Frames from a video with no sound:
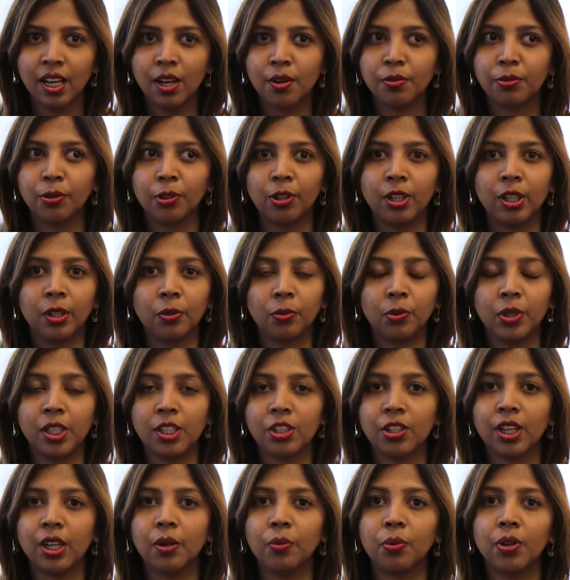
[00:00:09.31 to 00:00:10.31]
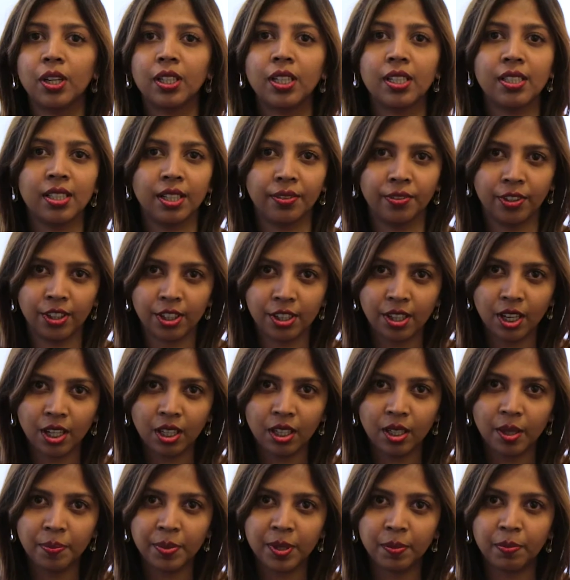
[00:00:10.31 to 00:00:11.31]
following which I worked in several
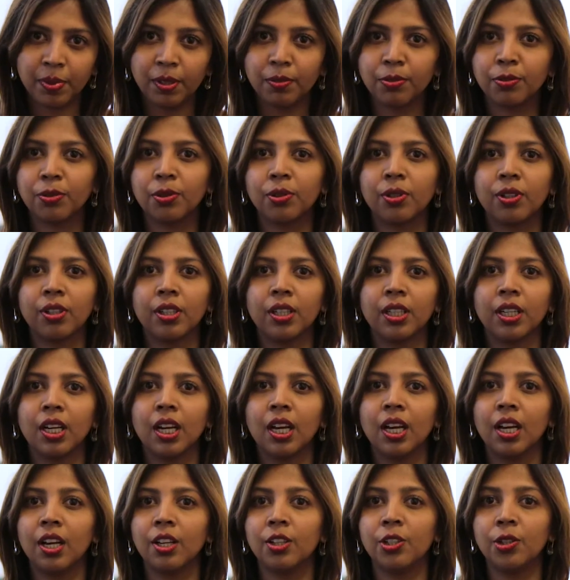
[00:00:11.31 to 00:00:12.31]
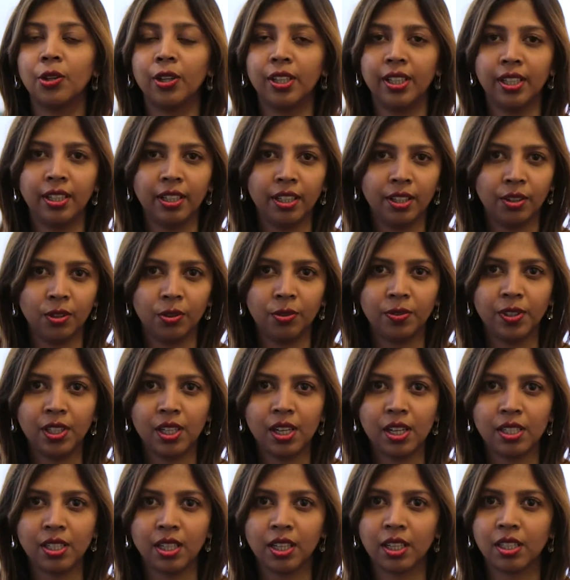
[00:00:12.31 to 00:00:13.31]
startups before joining
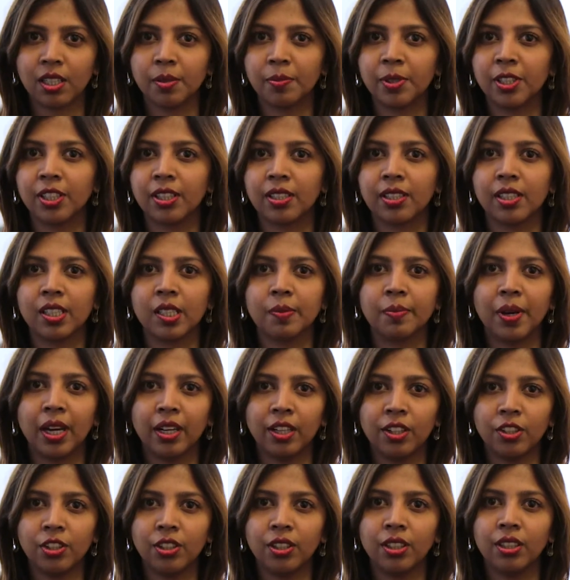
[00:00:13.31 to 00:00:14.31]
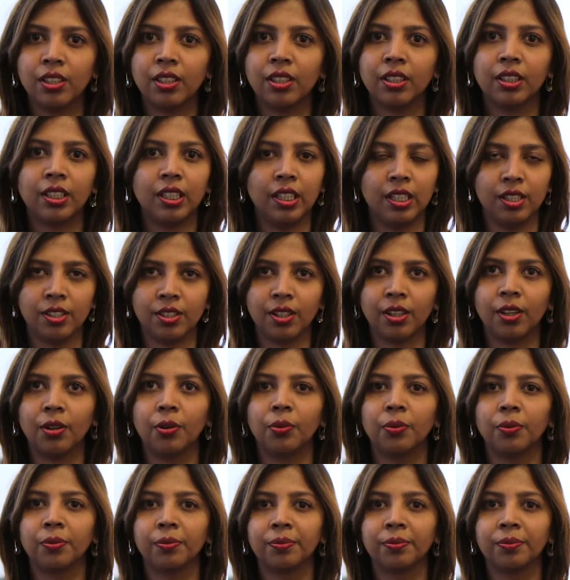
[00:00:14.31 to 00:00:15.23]
Inova as a customer success manager 3 years ago.